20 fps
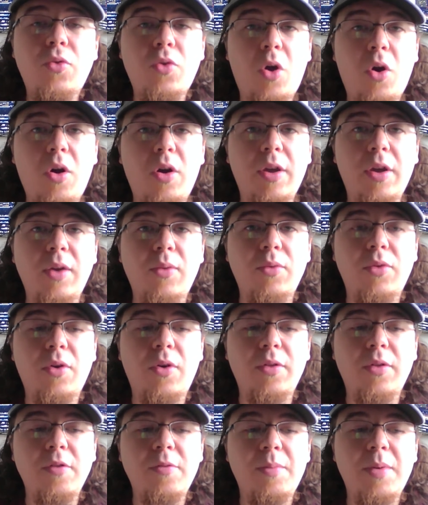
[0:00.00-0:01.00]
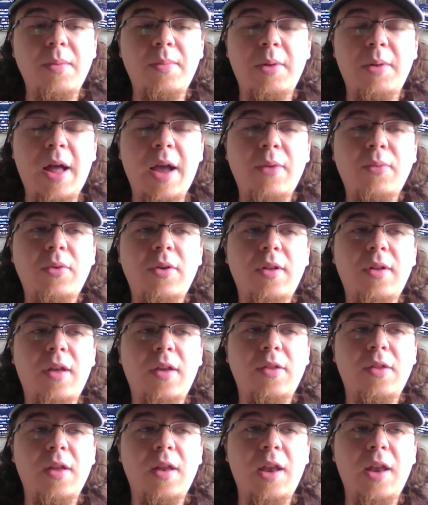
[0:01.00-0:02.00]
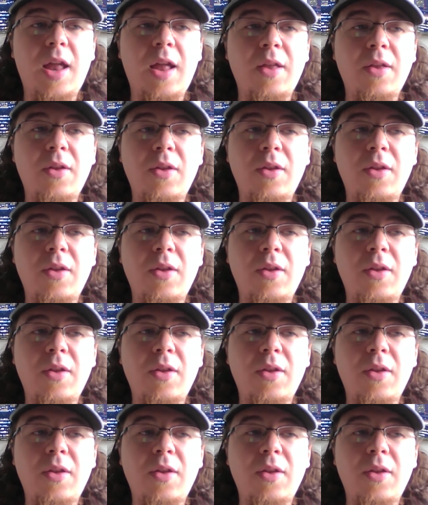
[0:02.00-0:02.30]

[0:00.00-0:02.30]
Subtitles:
talking with all these people, I realized that